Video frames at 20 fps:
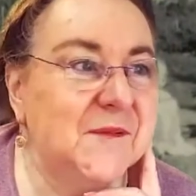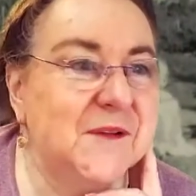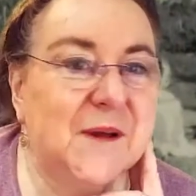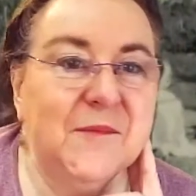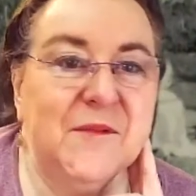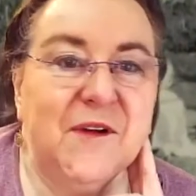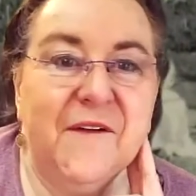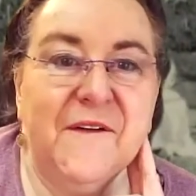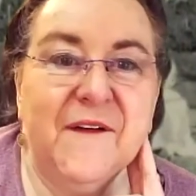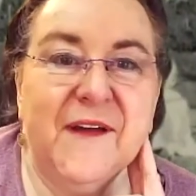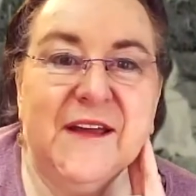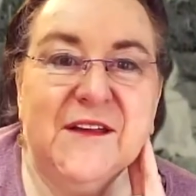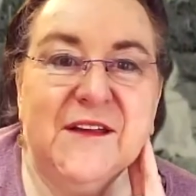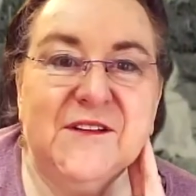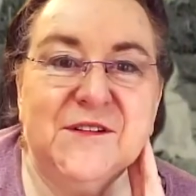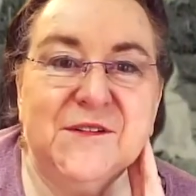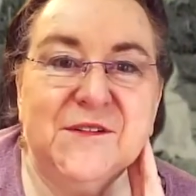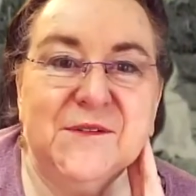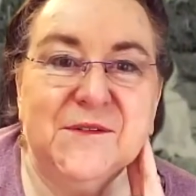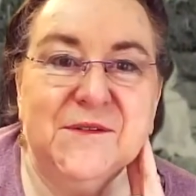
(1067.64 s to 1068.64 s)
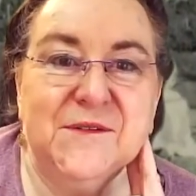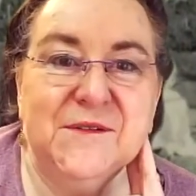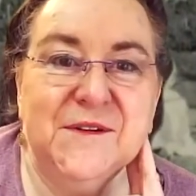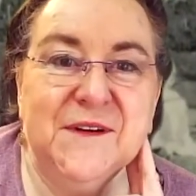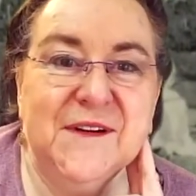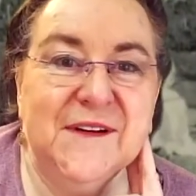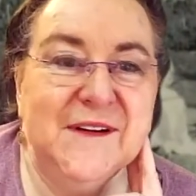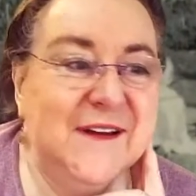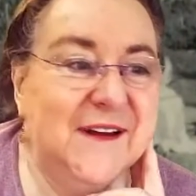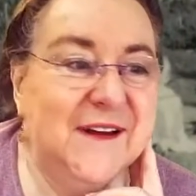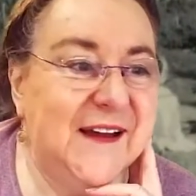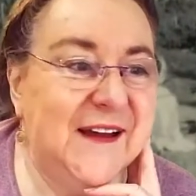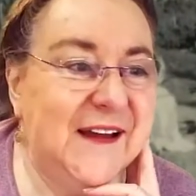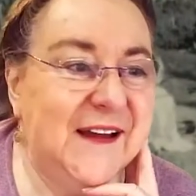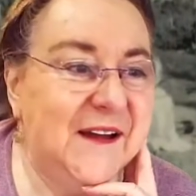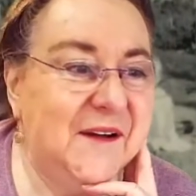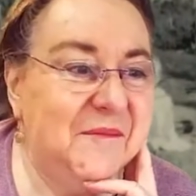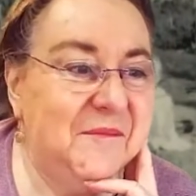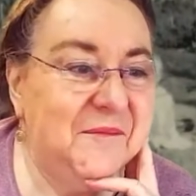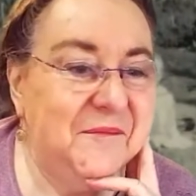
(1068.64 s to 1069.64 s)
I'm going to
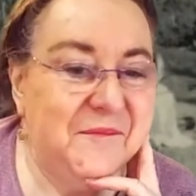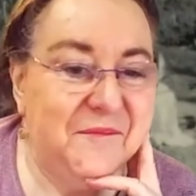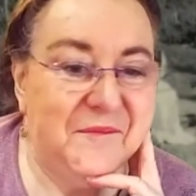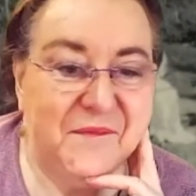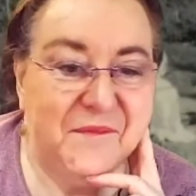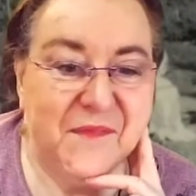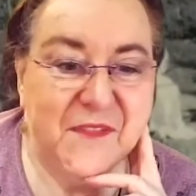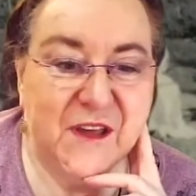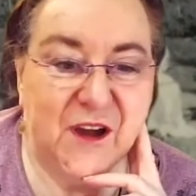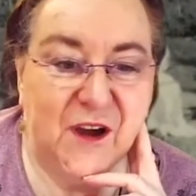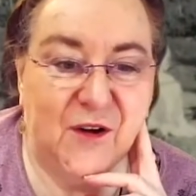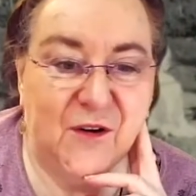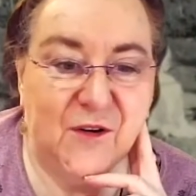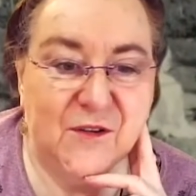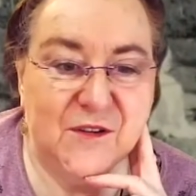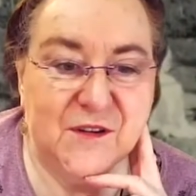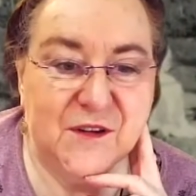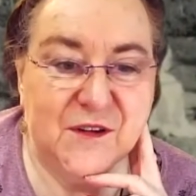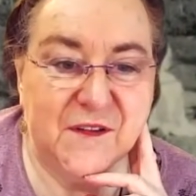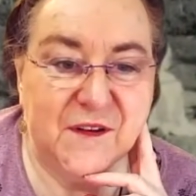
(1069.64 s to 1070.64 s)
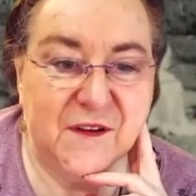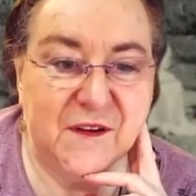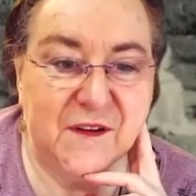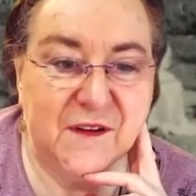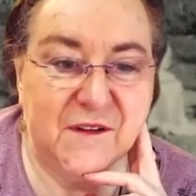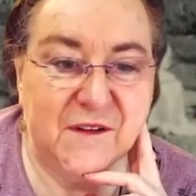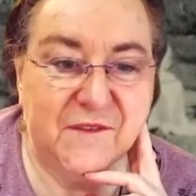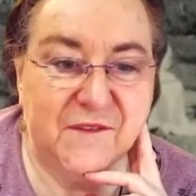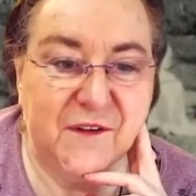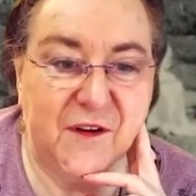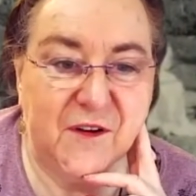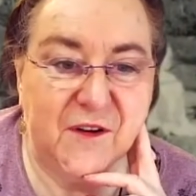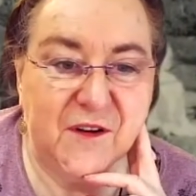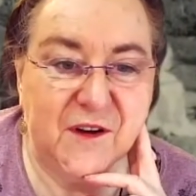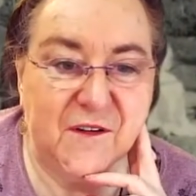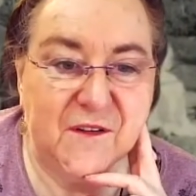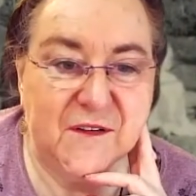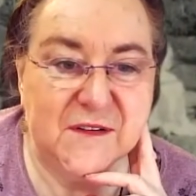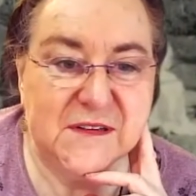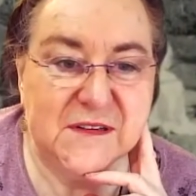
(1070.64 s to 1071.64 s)
go to the
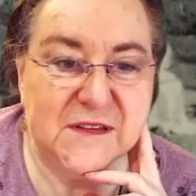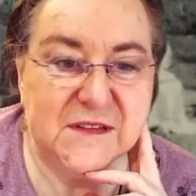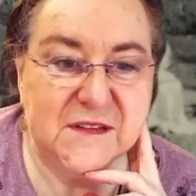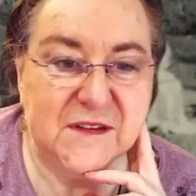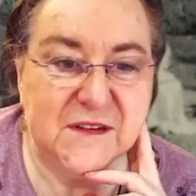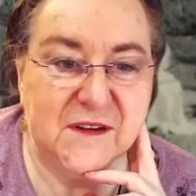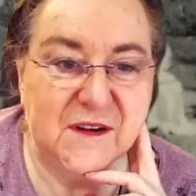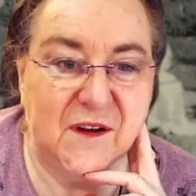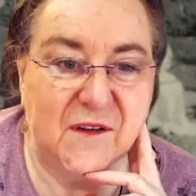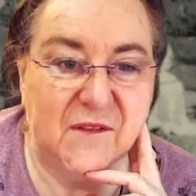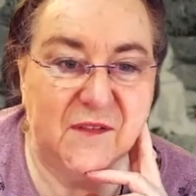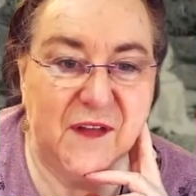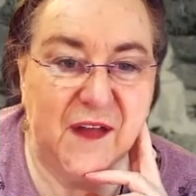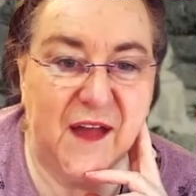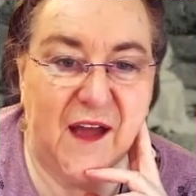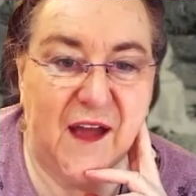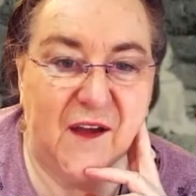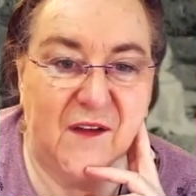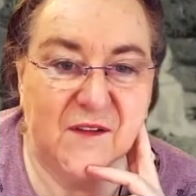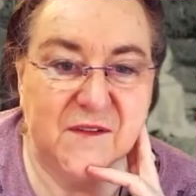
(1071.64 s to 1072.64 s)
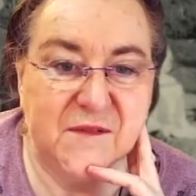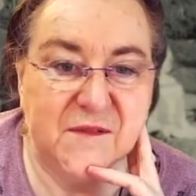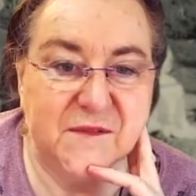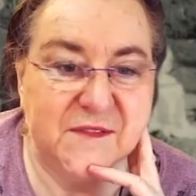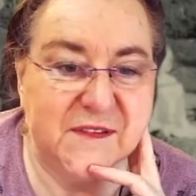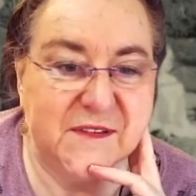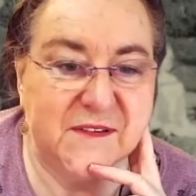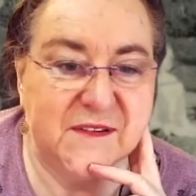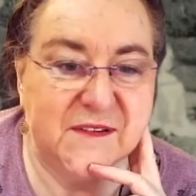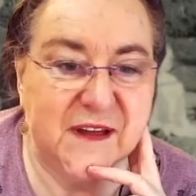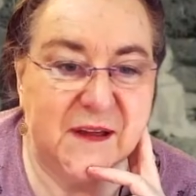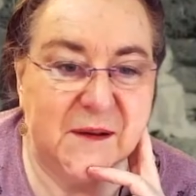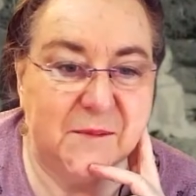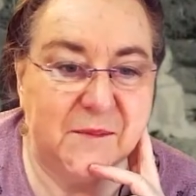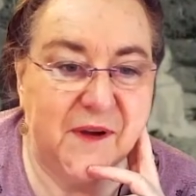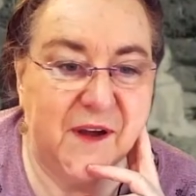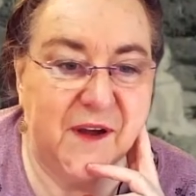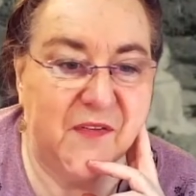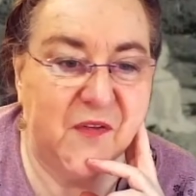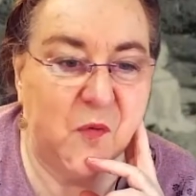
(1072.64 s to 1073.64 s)
photos of the house
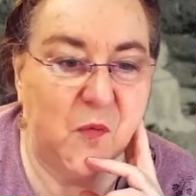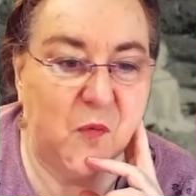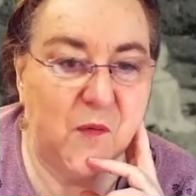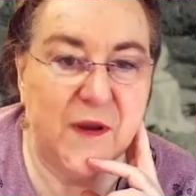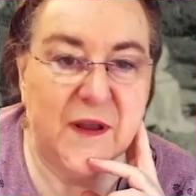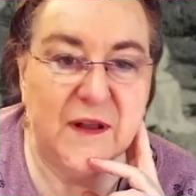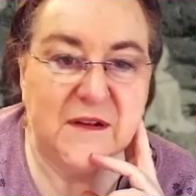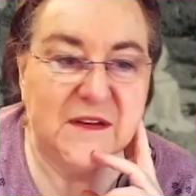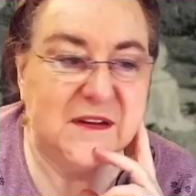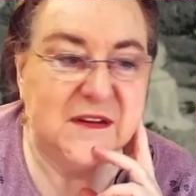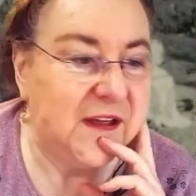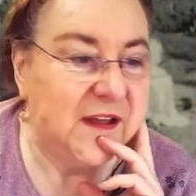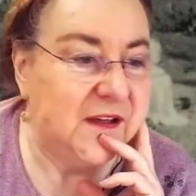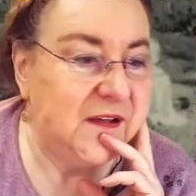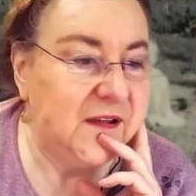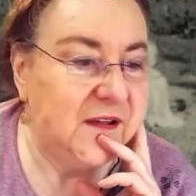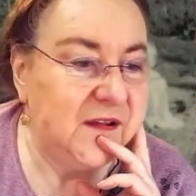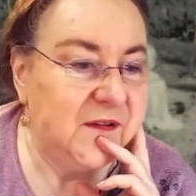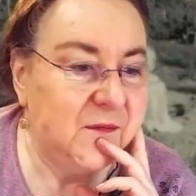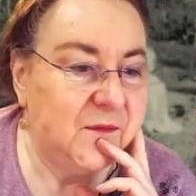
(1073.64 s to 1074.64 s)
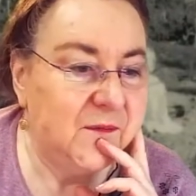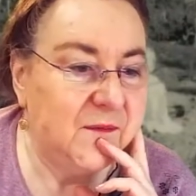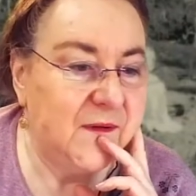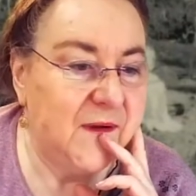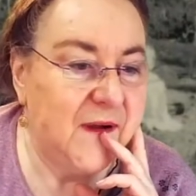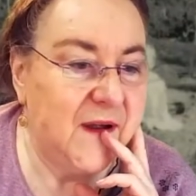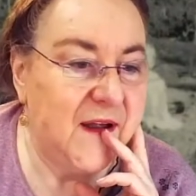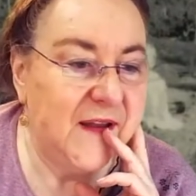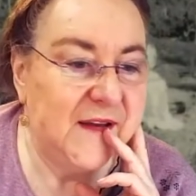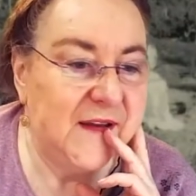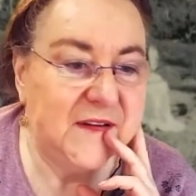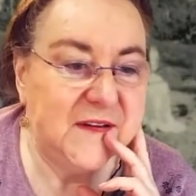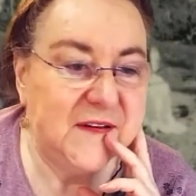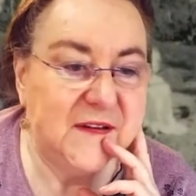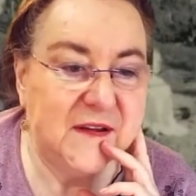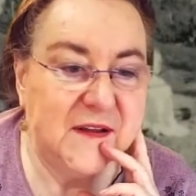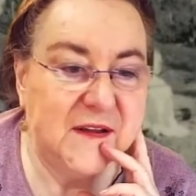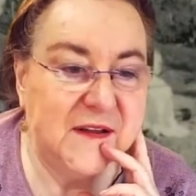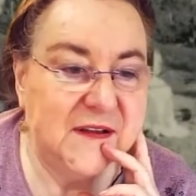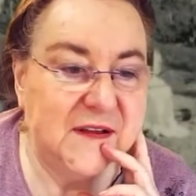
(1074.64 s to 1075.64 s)
done by the realtor, right?
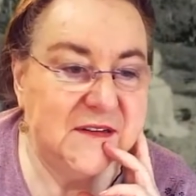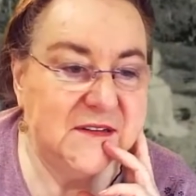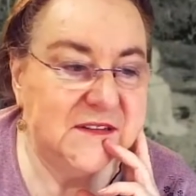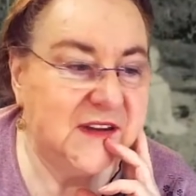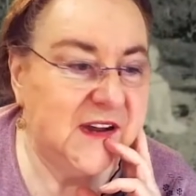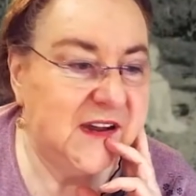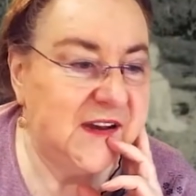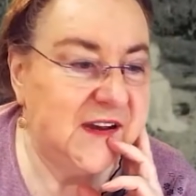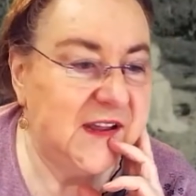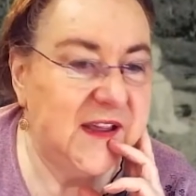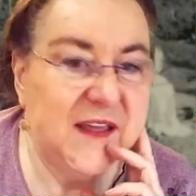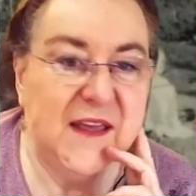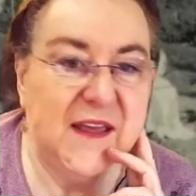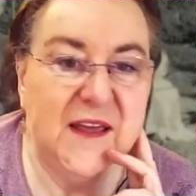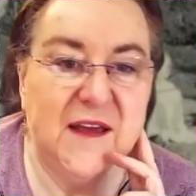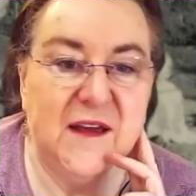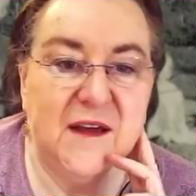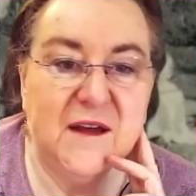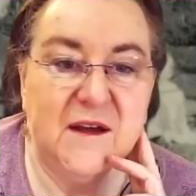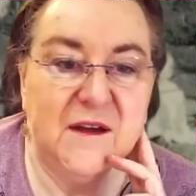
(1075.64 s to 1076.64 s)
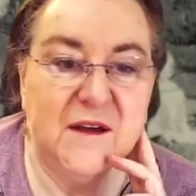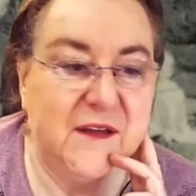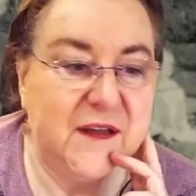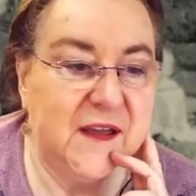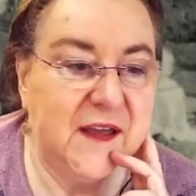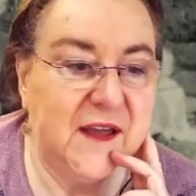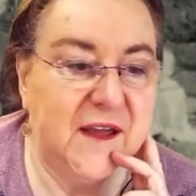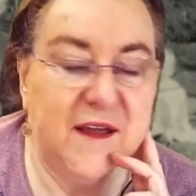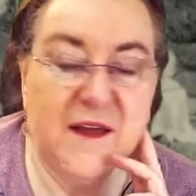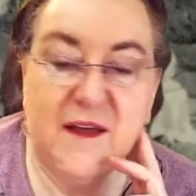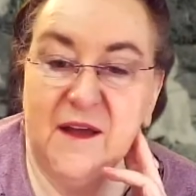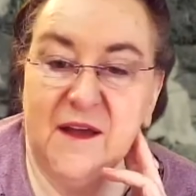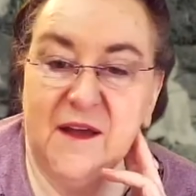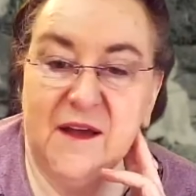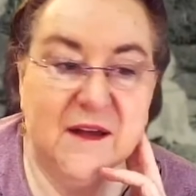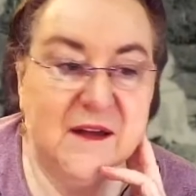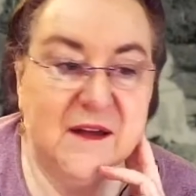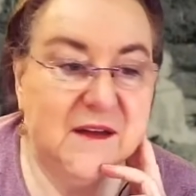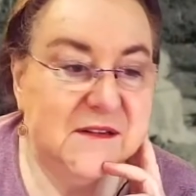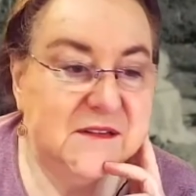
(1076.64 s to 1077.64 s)
Starting here. Okay,
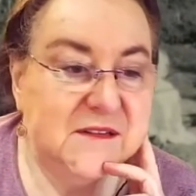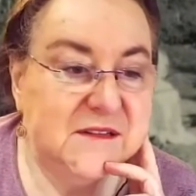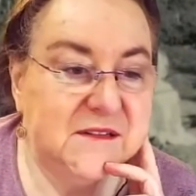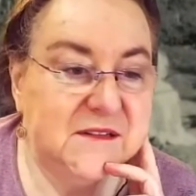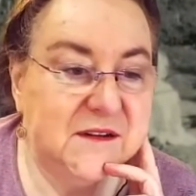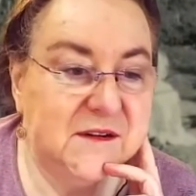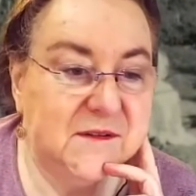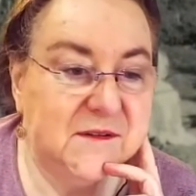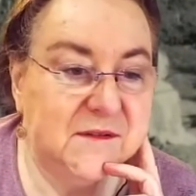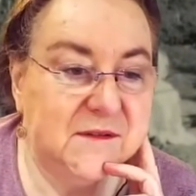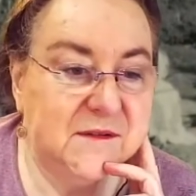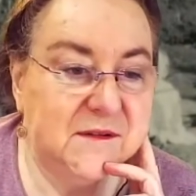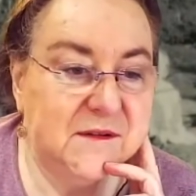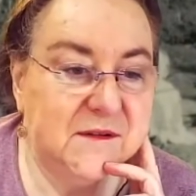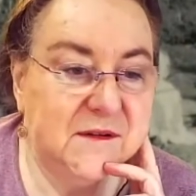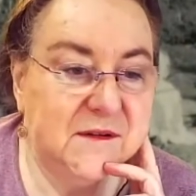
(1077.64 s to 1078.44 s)
so